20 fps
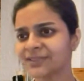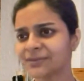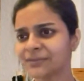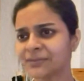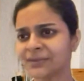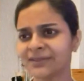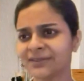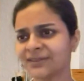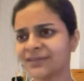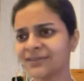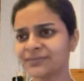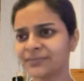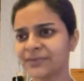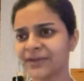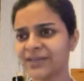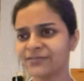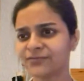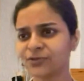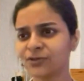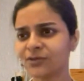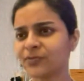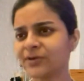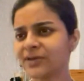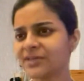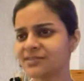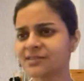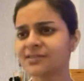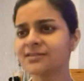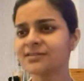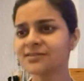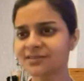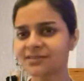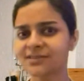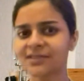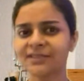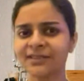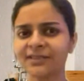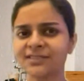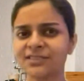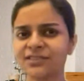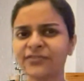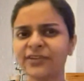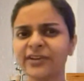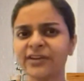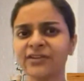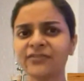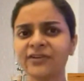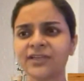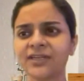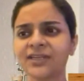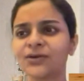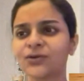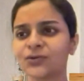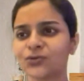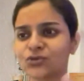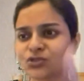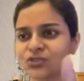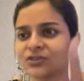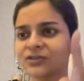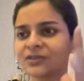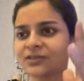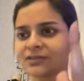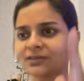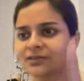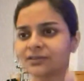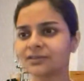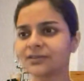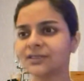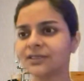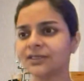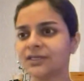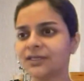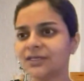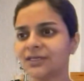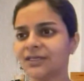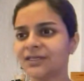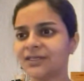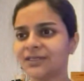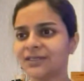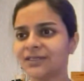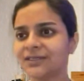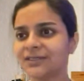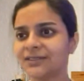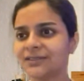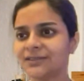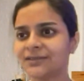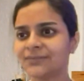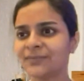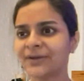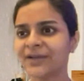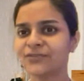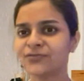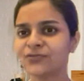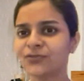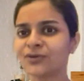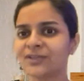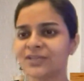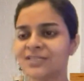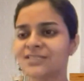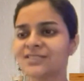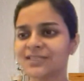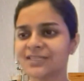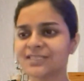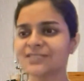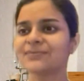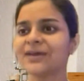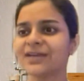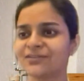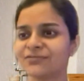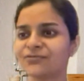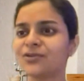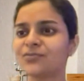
Tamanna, mindful presence. I think it's a very, very crucial mindfulness is mindful